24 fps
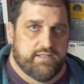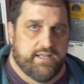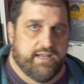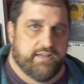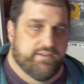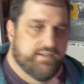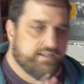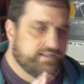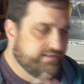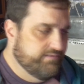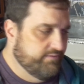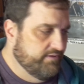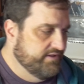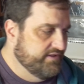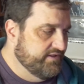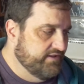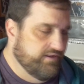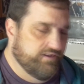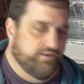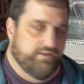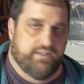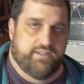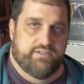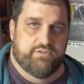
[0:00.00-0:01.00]
Now, this one's a
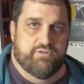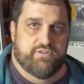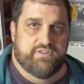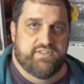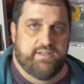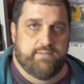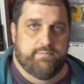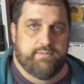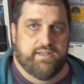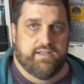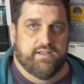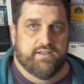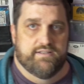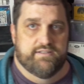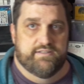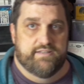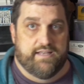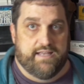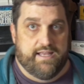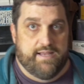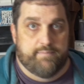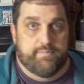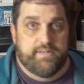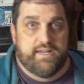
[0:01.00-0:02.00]
little interesting
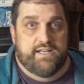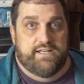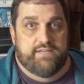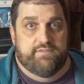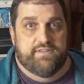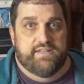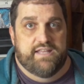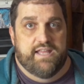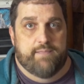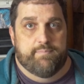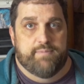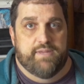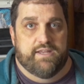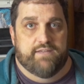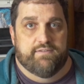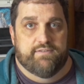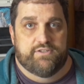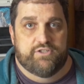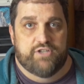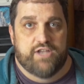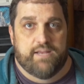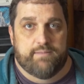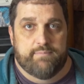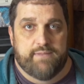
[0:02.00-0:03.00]
because I'm not even that big of a
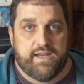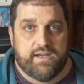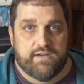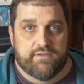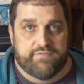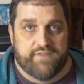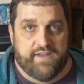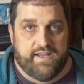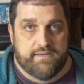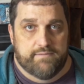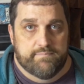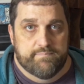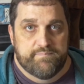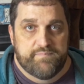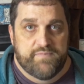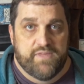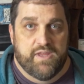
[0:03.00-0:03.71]
John Mayer fan